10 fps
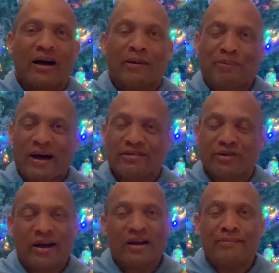
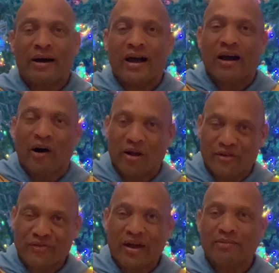Apostle, I have my Hall
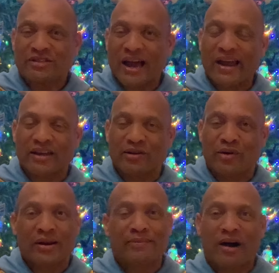of Fame jacket
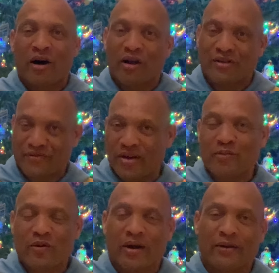on and my Hall of
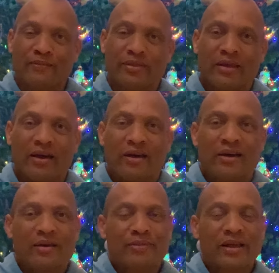Fame ring
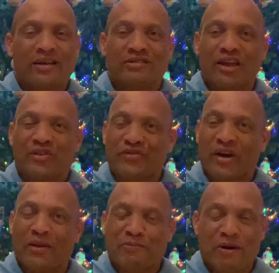because these
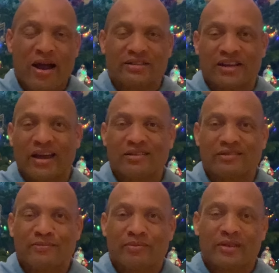faith
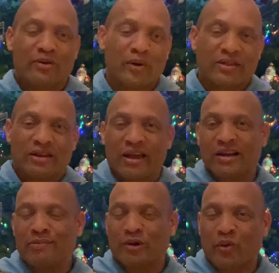projects, whether they
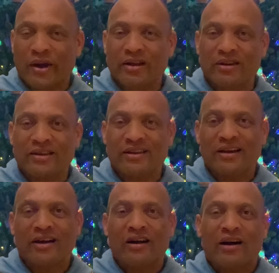come quickly
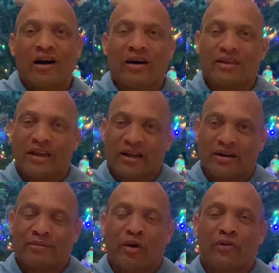or they
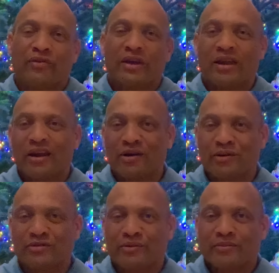come over
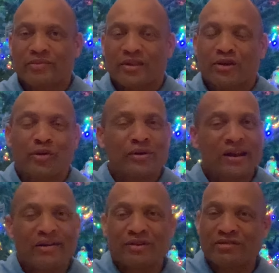years, you
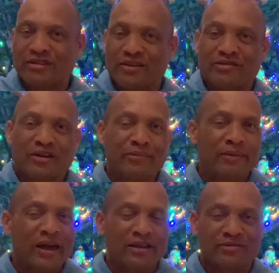never cease to
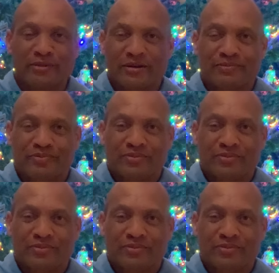amaze me